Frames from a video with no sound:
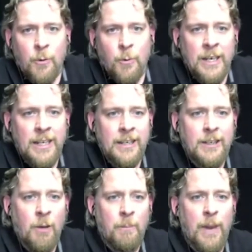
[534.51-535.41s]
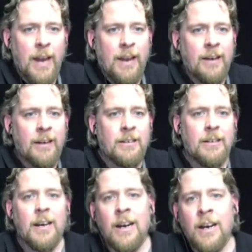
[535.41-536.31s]
We compare
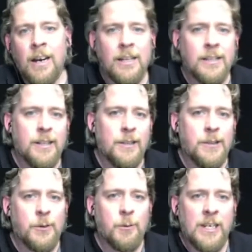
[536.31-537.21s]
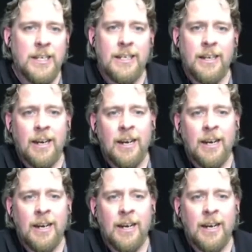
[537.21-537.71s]
three